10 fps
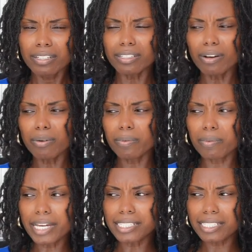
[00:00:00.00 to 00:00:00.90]

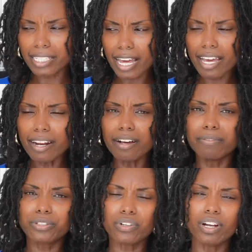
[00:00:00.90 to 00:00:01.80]
so instead
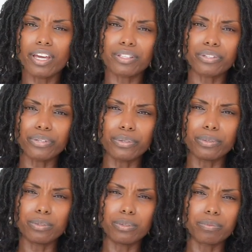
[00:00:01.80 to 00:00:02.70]
of trying
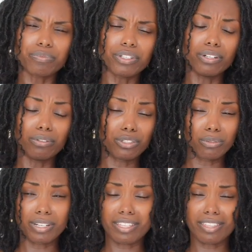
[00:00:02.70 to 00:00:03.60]
to you know
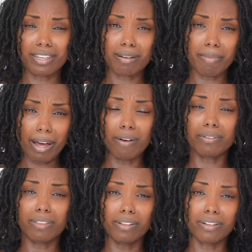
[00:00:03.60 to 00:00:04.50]
do anything
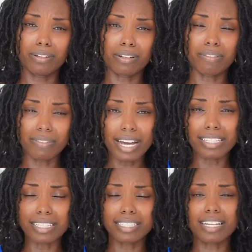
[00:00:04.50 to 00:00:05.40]
about the
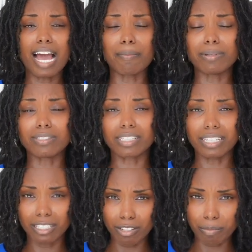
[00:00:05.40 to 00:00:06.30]
violence that happens
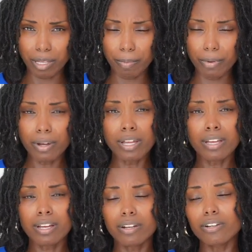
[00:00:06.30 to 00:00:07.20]
against our people
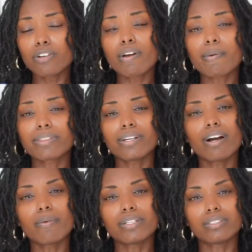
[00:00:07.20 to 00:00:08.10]
they're doing what they
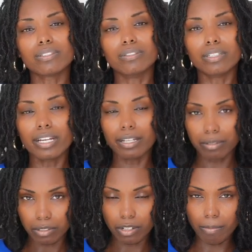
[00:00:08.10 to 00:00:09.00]
always do.
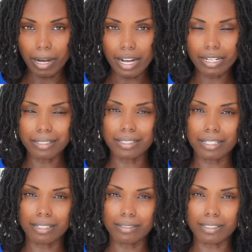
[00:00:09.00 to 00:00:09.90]
They go behind the
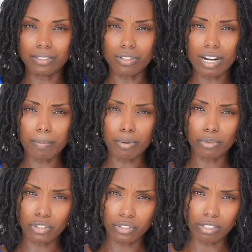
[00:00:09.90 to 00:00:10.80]
scenes and try to
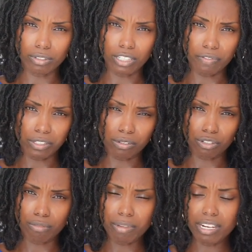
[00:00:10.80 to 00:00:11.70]
pull strings with different
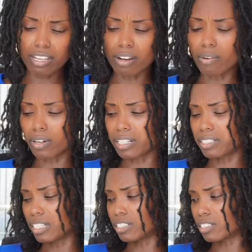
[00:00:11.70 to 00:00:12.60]
social media
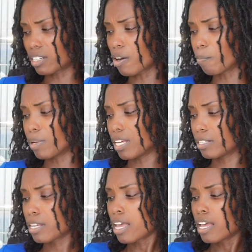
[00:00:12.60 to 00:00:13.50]
organizations and companies.